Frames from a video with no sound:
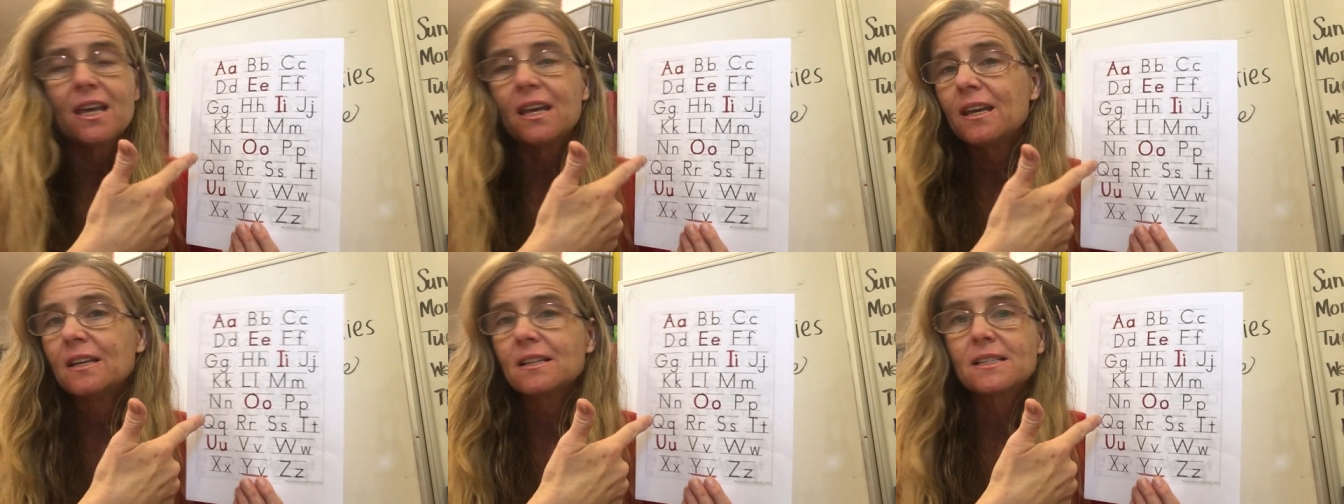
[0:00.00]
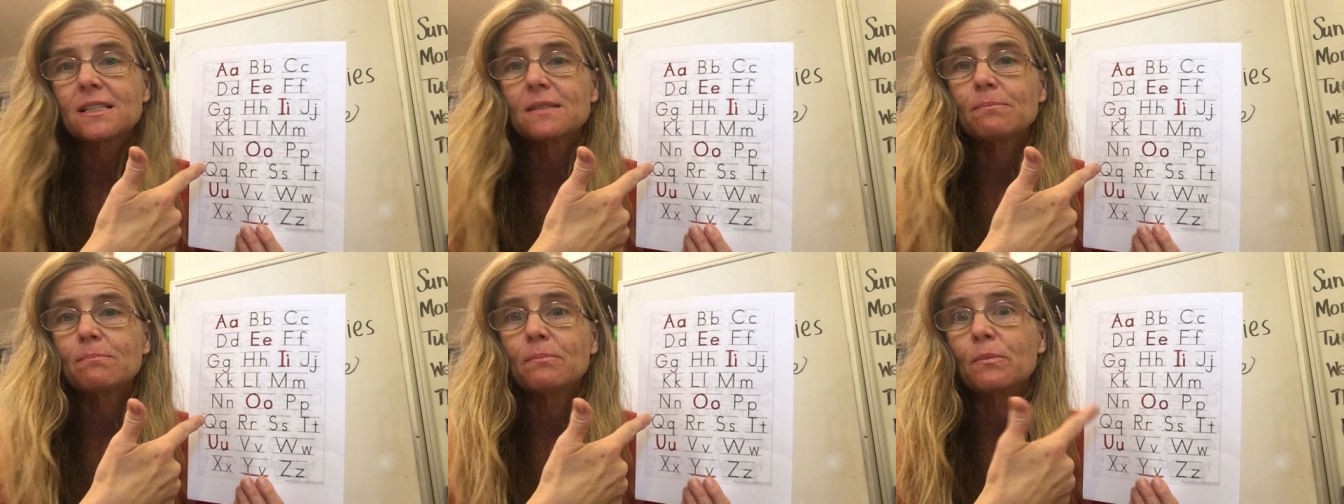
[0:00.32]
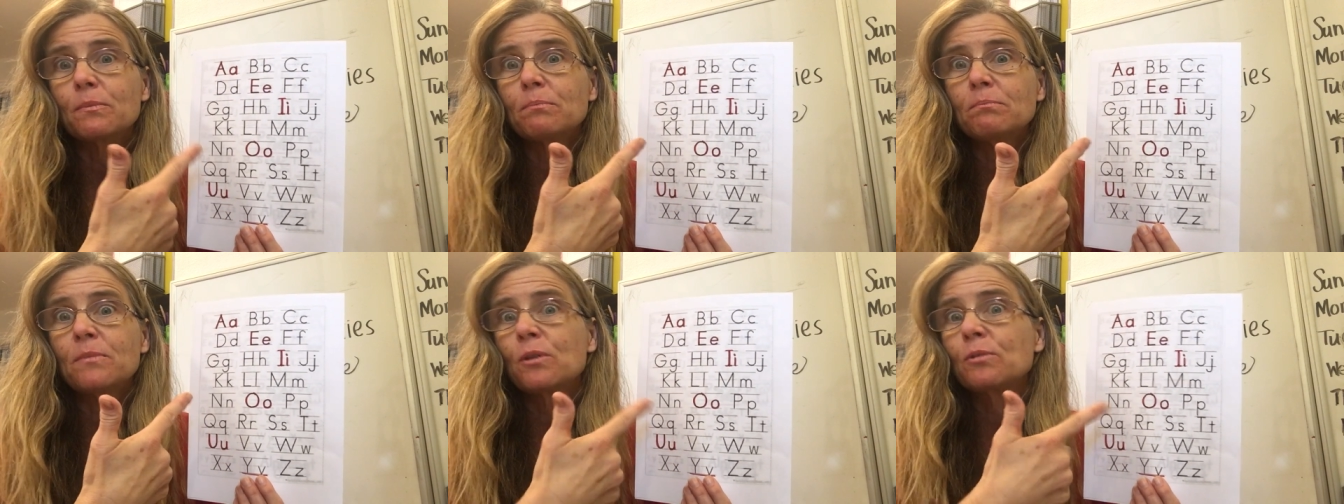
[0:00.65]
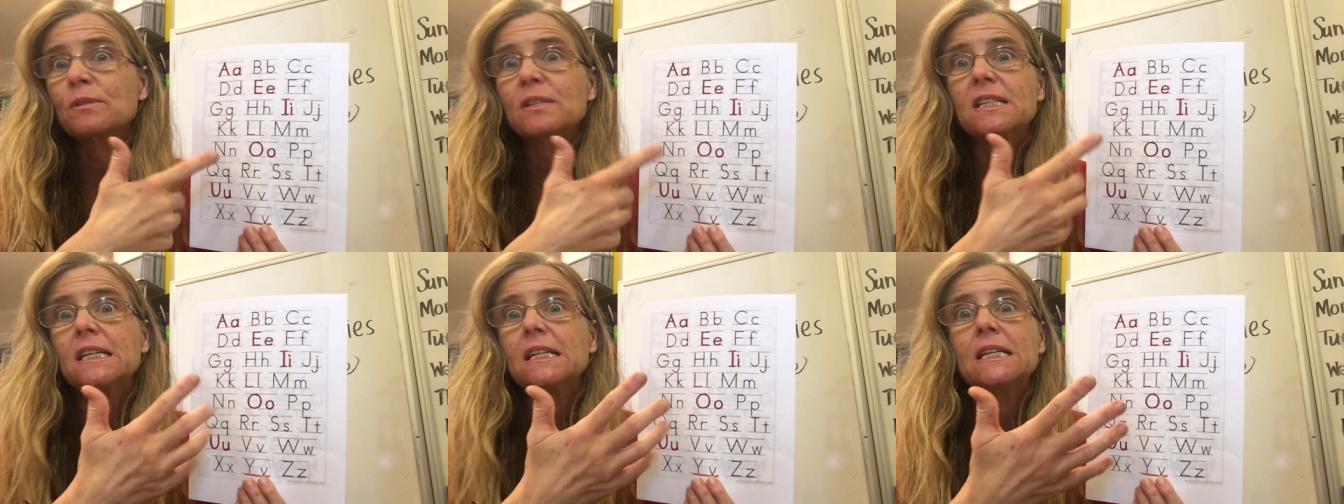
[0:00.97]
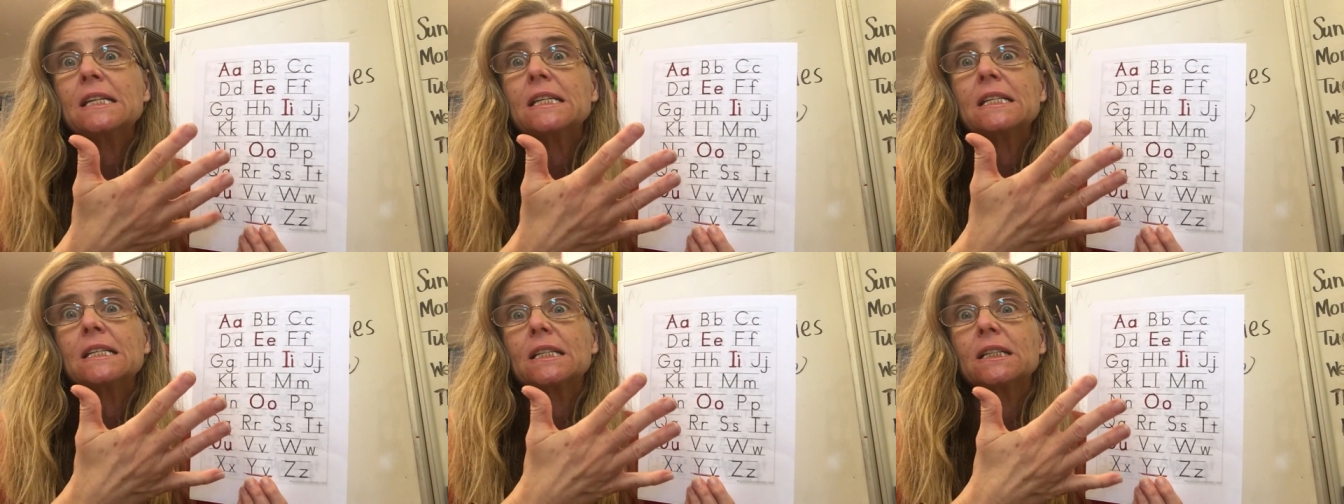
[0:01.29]
it's most
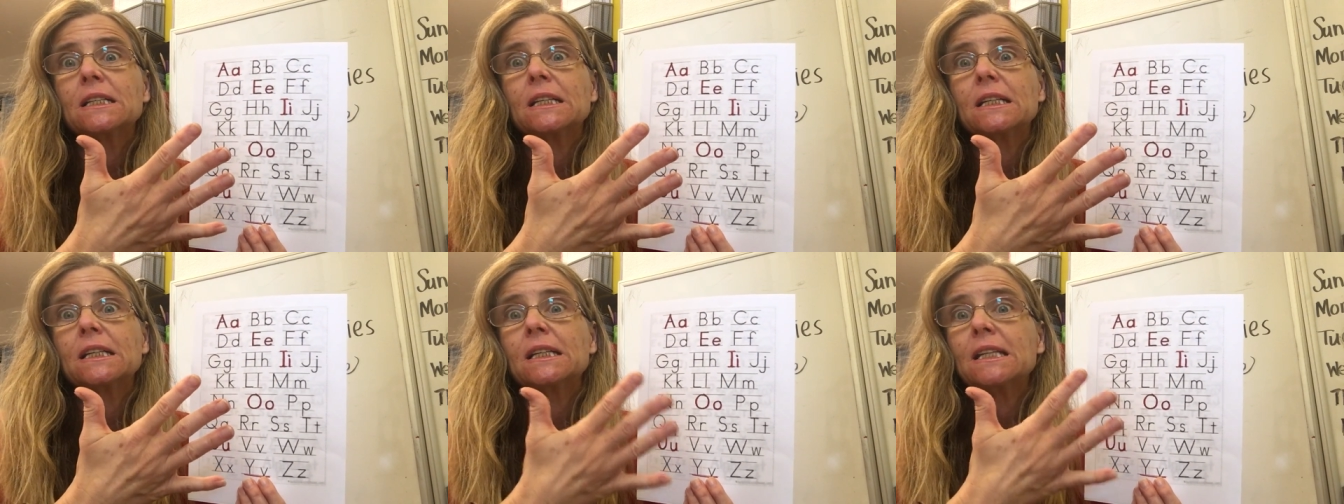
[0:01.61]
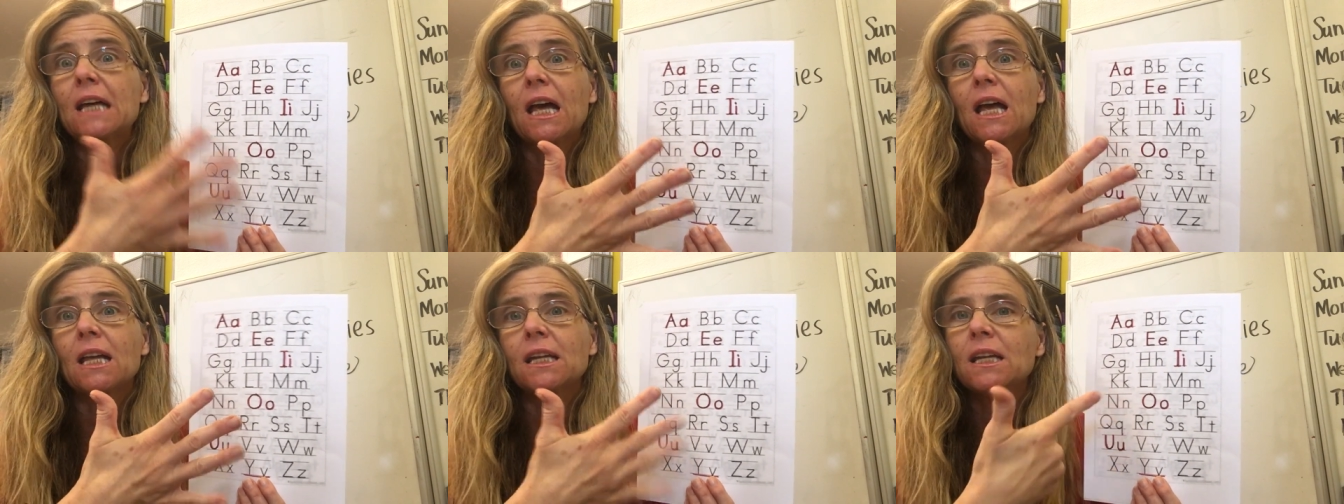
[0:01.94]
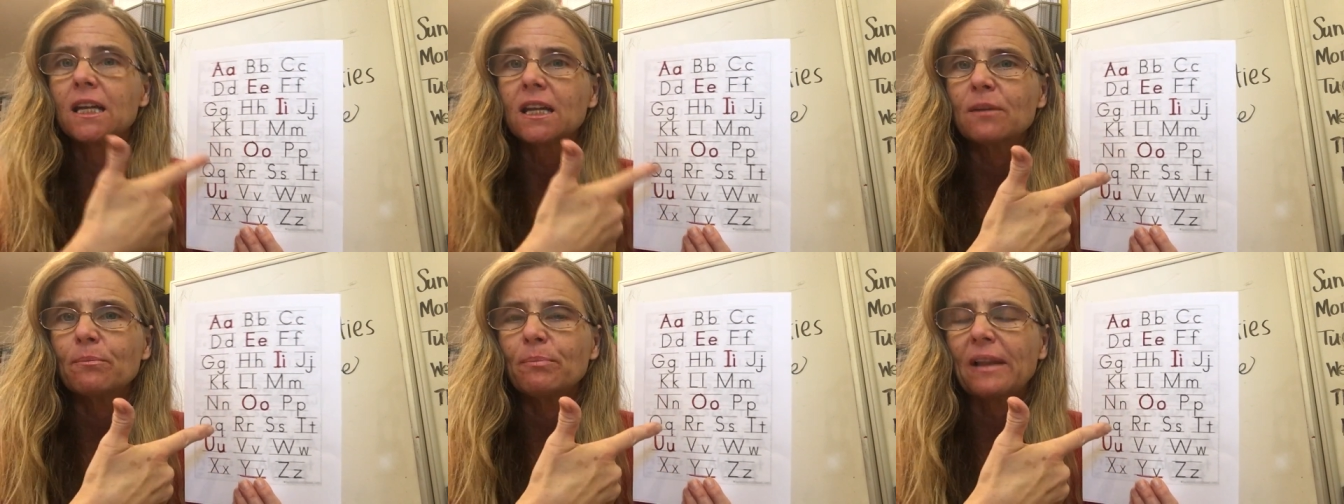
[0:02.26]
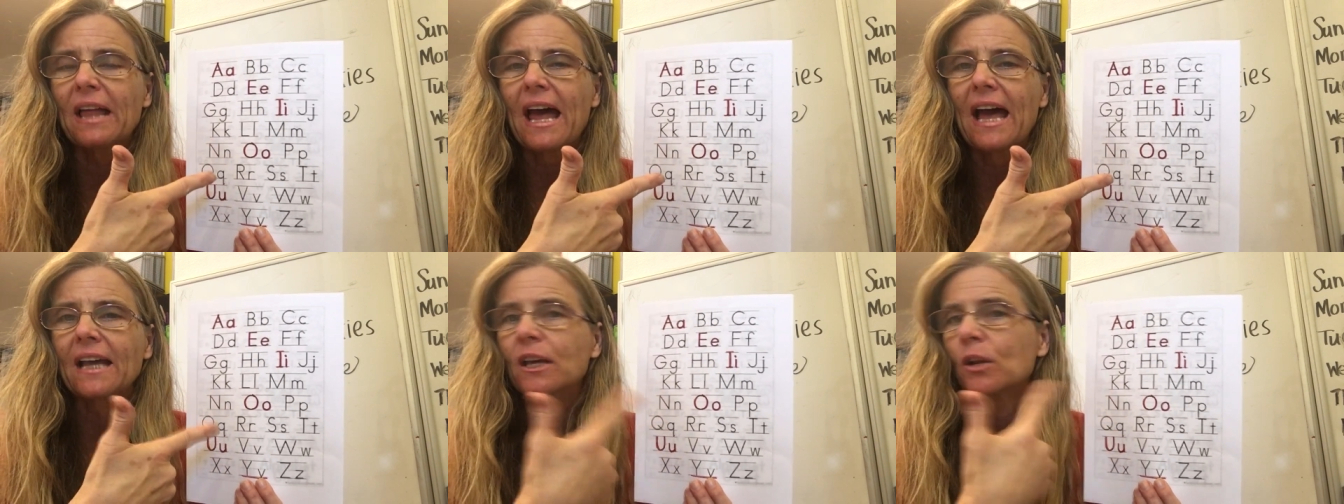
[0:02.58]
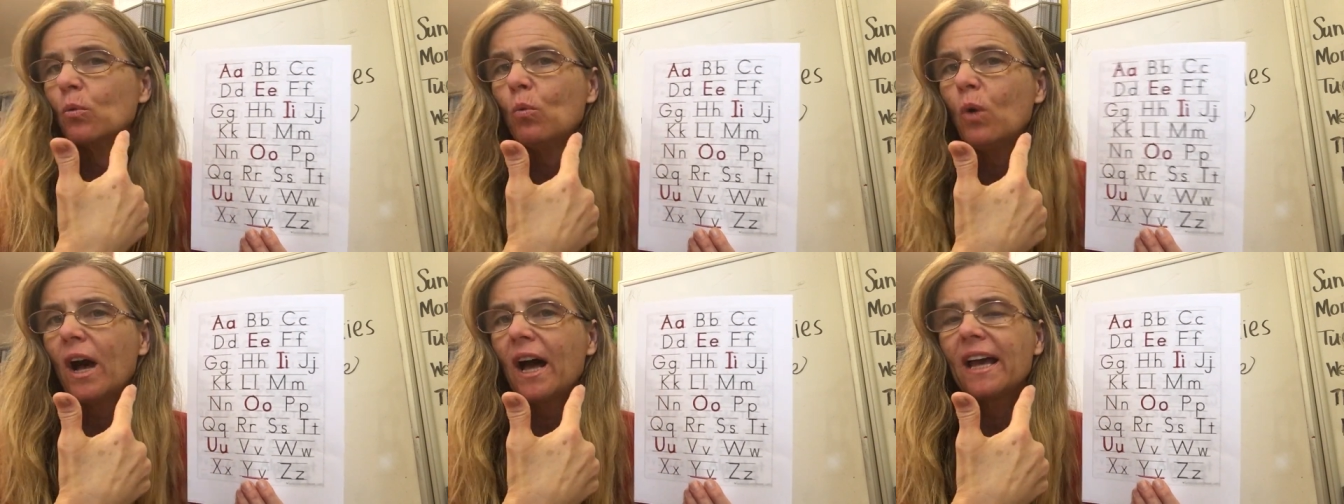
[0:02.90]
easily done in black
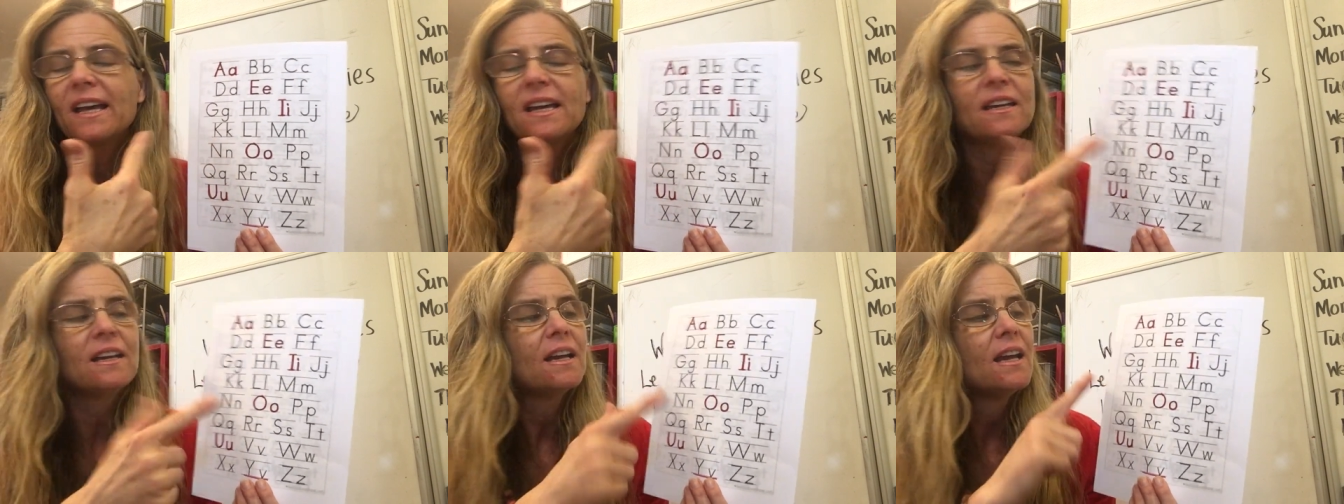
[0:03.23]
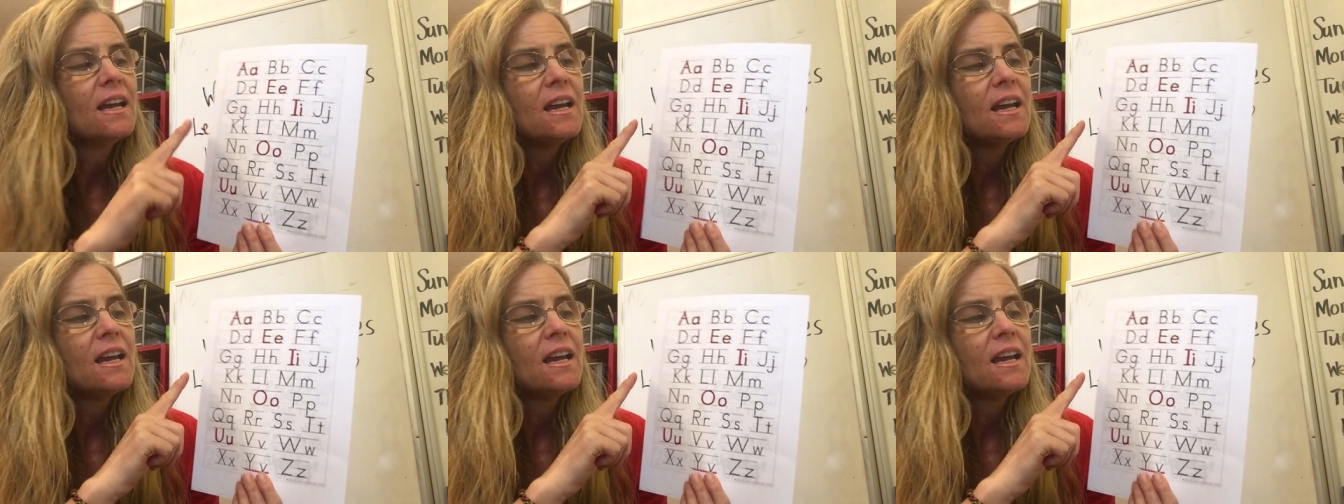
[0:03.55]
and white.